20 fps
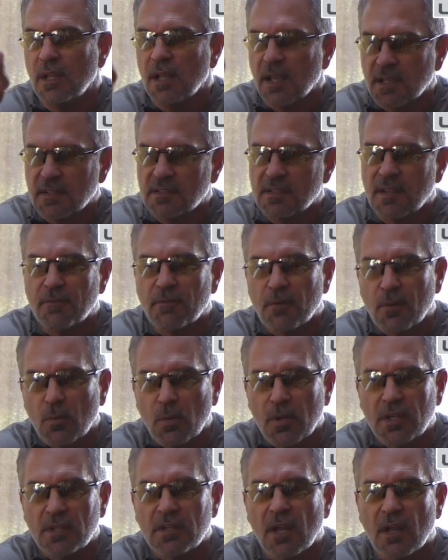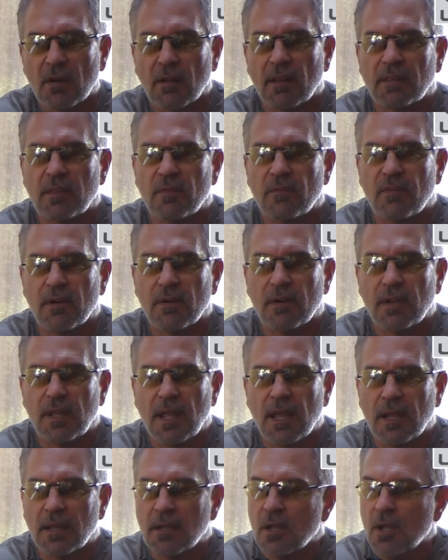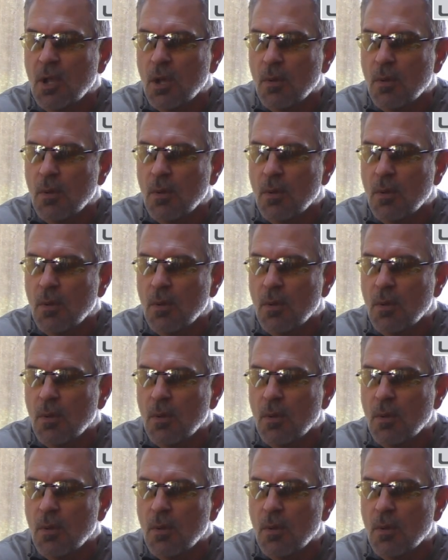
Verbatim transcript: except for a wind tunnel at the very end.